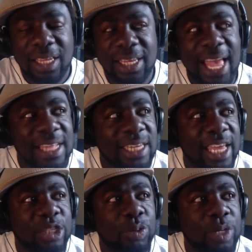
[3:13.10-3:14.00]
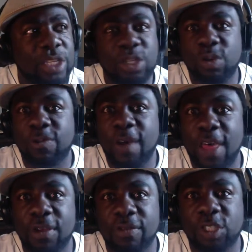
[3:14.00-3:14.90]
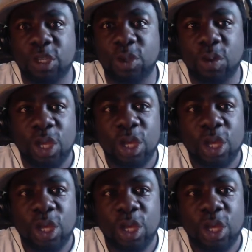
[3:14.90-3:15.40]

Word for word: Guy's like 22, father of two.